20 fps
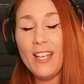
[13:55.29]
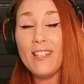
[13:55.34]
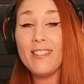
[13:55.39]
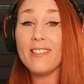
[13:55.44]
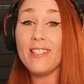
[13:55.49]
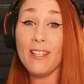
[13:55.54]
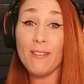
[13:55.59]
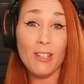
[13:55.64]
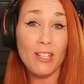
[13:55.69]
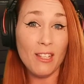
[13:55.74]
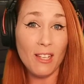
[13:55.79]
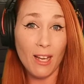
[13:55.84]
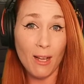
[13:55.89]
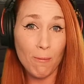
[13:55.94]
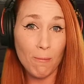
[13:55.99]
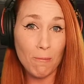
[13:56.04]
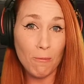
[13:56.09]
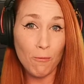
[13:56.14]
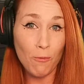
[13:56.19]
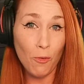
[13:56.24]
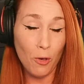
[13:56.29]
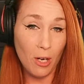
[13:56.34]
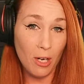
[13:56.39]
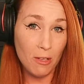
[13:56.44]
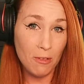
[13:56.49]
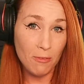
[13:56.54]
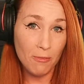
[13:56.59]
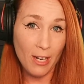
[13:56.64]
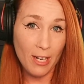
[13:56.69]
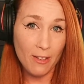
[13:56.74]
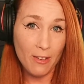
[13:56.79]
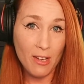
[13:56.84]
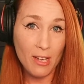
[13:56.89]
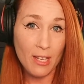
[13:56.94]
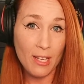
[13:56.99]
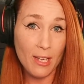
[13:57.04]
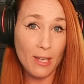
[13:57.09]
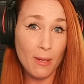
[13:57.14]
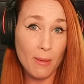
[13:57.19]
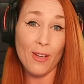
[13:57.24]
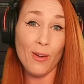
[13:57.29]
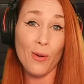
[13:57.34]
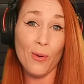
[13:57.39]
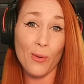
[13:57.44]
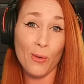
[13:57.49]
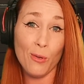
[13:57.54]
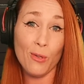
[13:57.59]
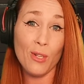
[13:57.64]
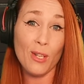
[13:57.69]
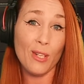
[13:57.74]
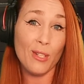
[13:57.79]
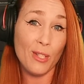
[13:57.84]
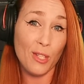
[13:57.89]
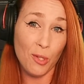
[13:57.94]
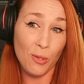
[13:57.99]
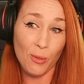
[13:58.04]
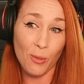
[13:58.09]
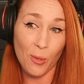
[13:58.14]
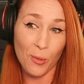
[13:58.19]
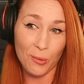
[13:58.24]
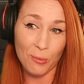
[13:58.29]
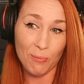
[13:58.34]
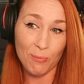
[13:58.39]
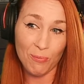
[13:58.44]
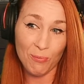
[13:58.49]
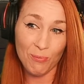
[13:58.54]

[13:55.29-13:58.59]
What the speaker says: saving up for our very own new home.